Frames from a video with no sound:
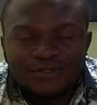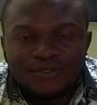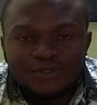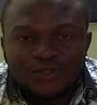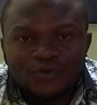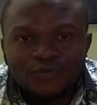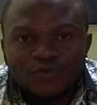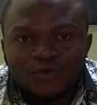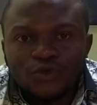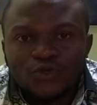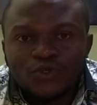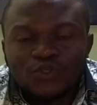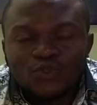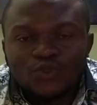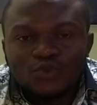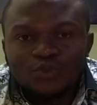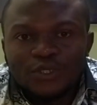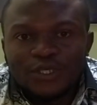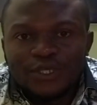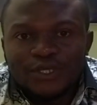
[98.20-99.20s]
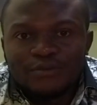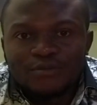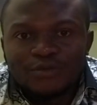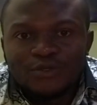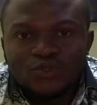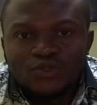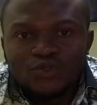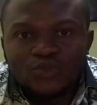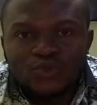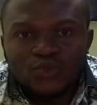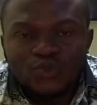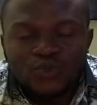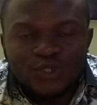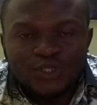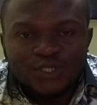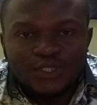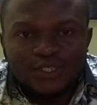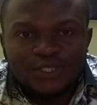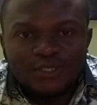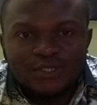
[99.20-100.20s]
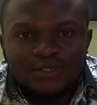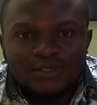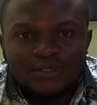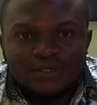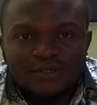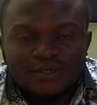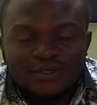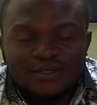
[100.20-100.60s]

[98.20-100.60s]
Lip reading: So for us to be able to understand